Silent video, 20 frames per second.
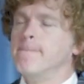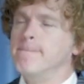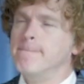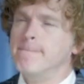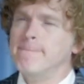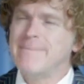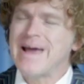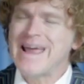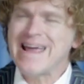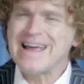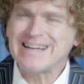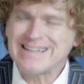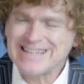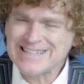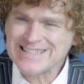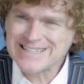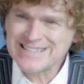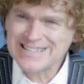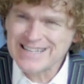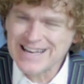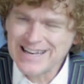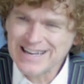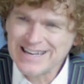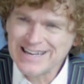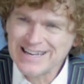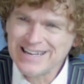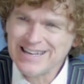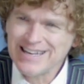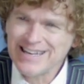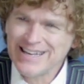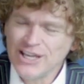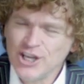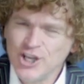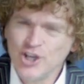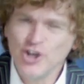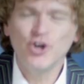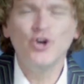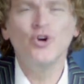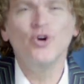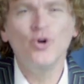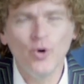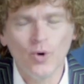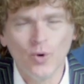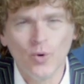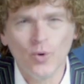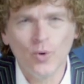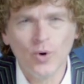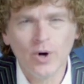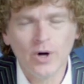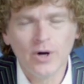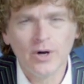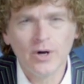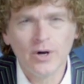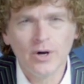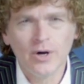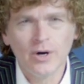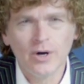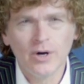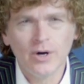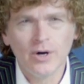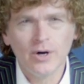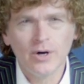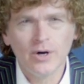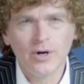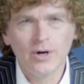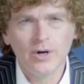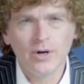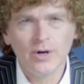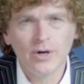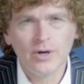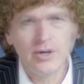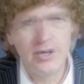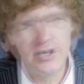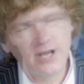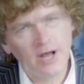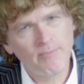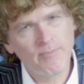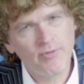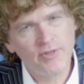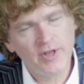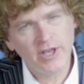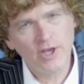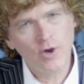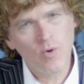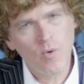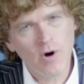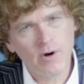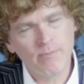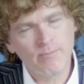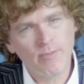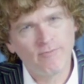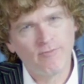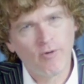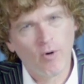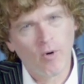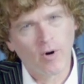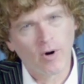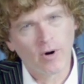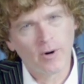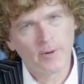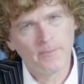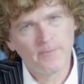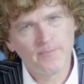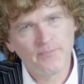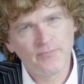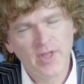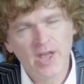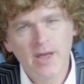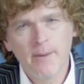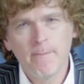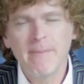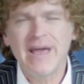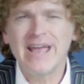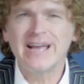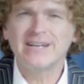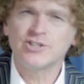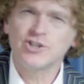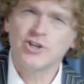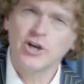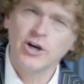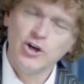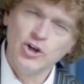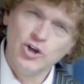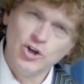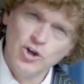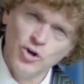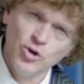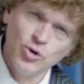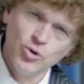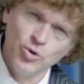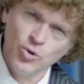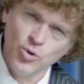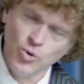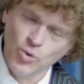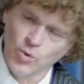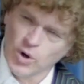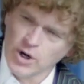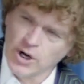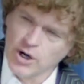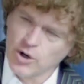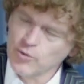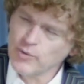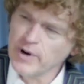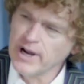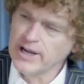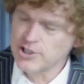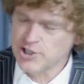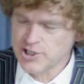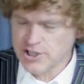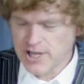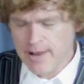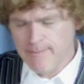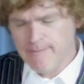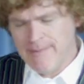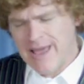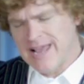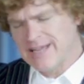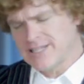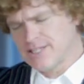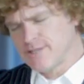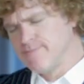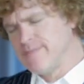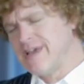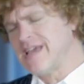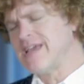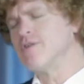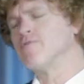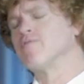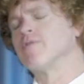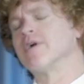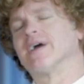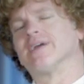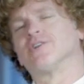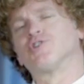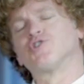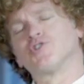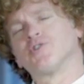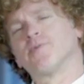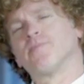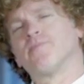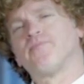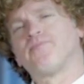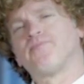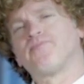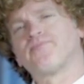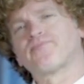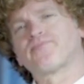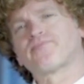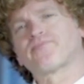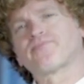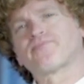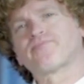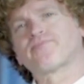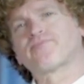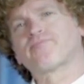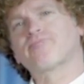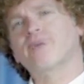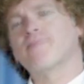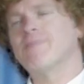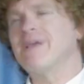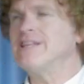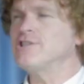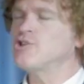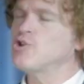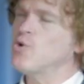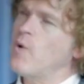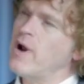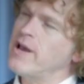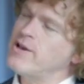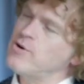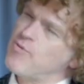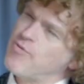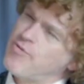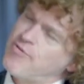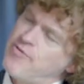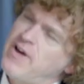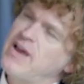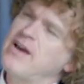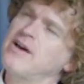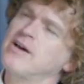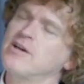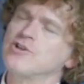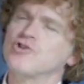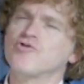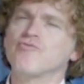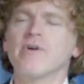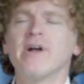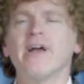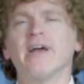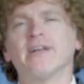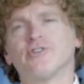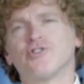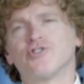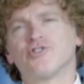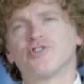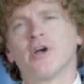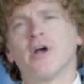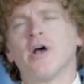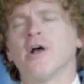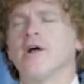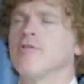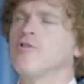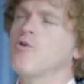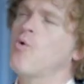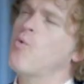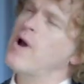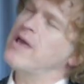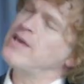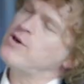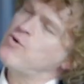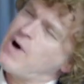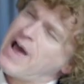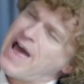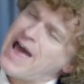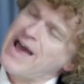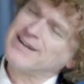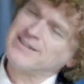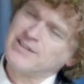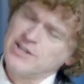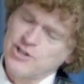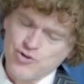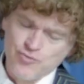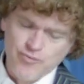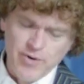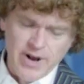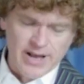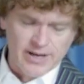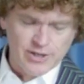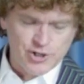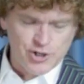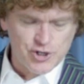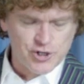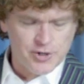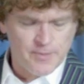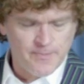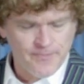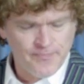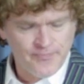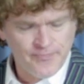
makes you something you weren't before makes you rich say makes me rich that means the way you think is rich the way you act is rich